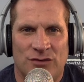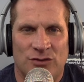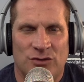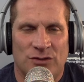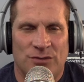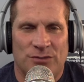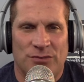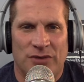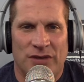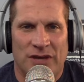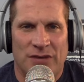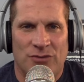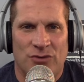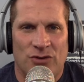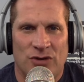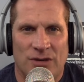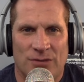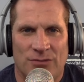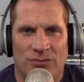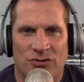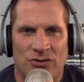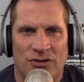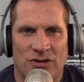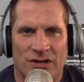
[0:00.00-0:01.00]
she was a
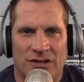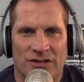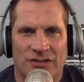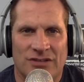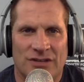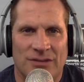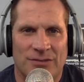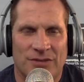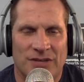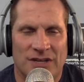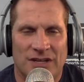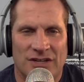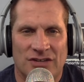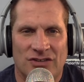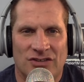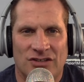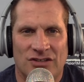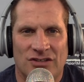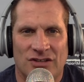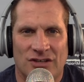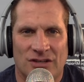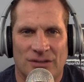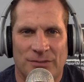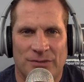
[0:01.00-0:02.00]
Playboy broad or something, and she
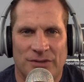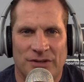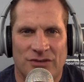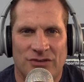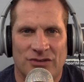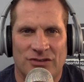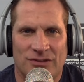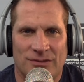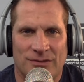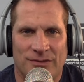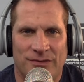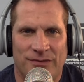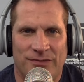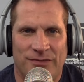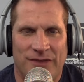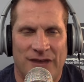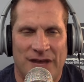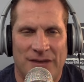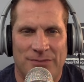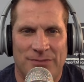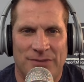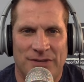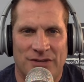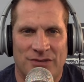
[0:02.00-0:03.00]
took a picture of some
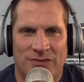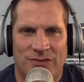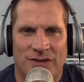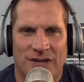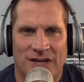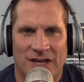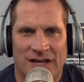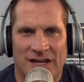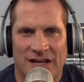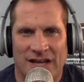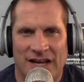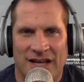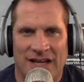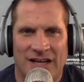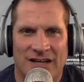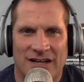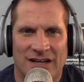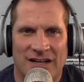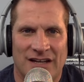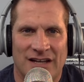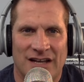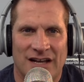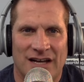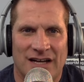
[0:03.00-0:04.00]
fat bitch fucking naked in
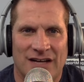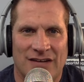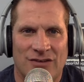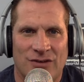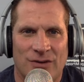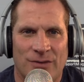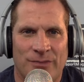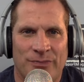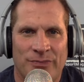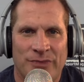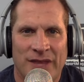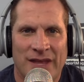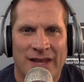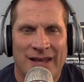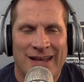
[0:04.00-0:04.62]
the locker room.